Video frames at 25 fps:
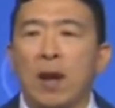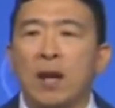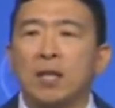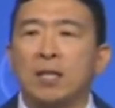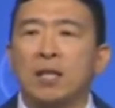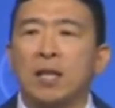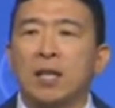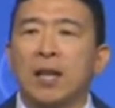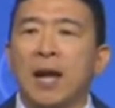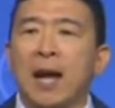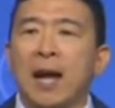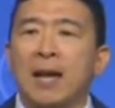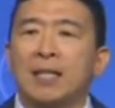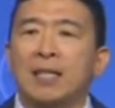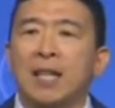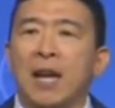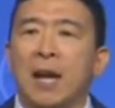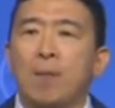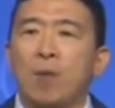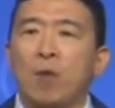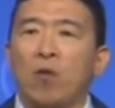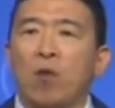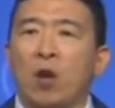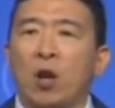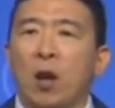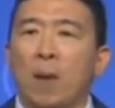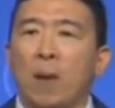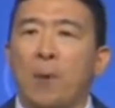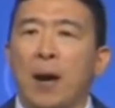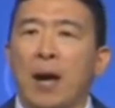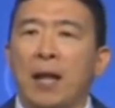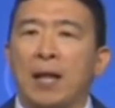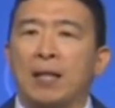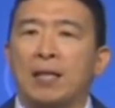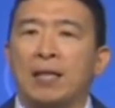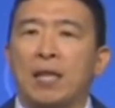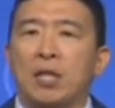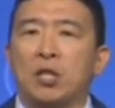When is the last time you've heard a
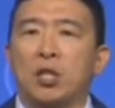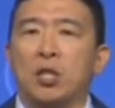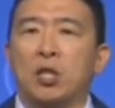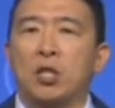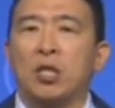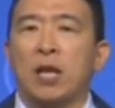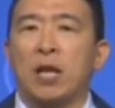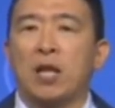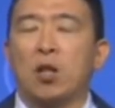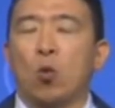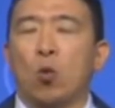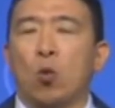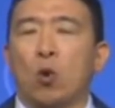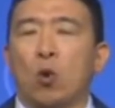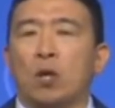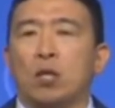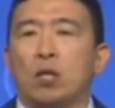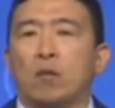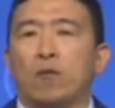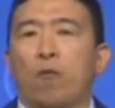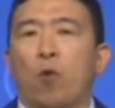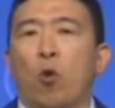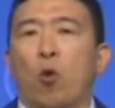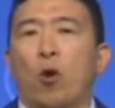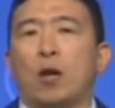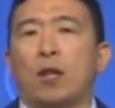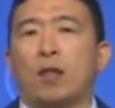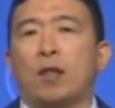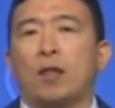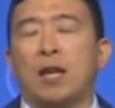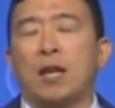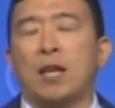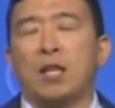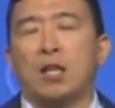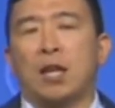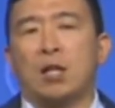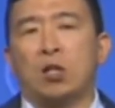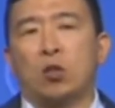politician say the words Fourth
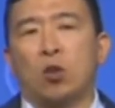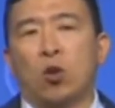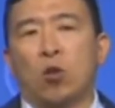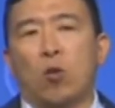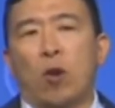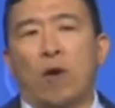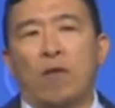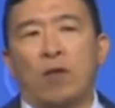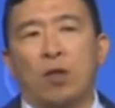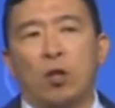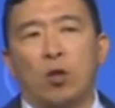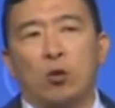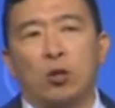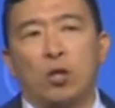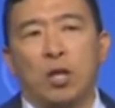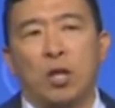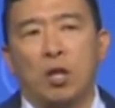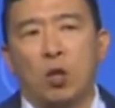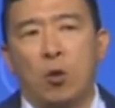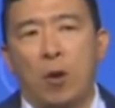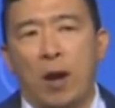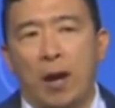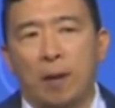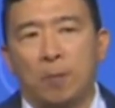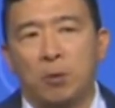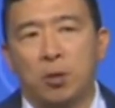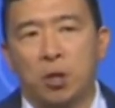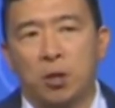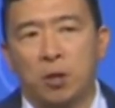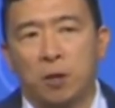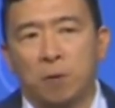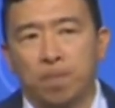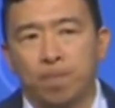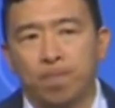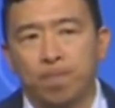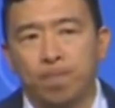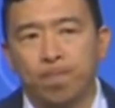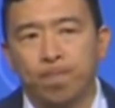Industrial Revolution, New
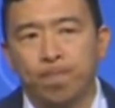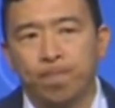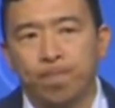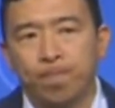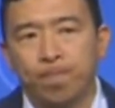Hampshire?